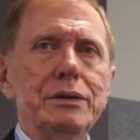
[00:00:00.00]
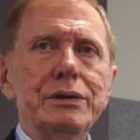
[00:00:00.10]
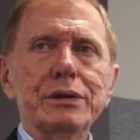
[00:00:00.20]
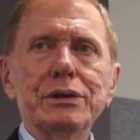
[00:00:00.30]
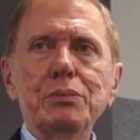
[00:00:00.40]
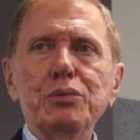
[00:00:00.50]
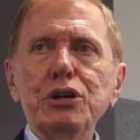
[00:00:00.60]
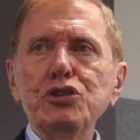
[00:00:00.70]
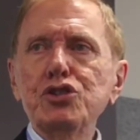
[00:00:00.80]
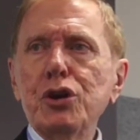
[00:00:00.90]
that the
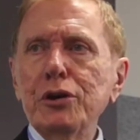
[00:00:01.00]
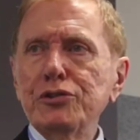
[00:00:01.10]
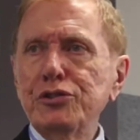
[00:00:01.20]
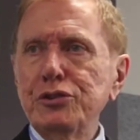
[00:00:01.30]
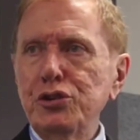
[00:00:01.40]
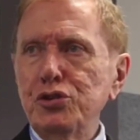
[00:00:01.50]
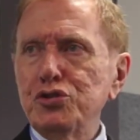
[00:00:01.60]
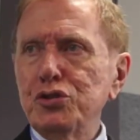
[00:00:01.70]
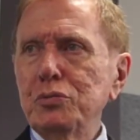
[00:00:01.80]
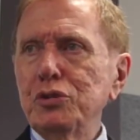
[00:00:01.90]
British
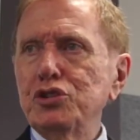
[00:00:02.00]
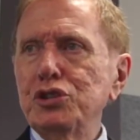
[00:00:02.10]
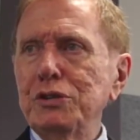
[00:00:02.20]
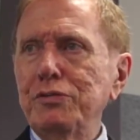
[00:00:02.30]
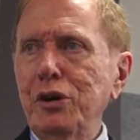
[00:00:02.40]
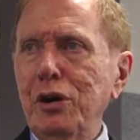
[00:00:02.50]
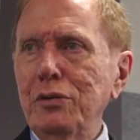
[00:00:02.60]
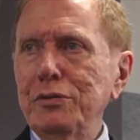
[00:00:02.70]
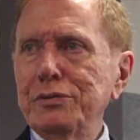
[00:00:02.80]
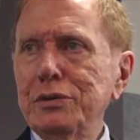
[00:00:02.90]
Constitution, which
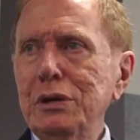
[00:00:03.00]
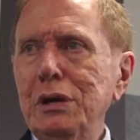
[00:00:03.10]
evolved,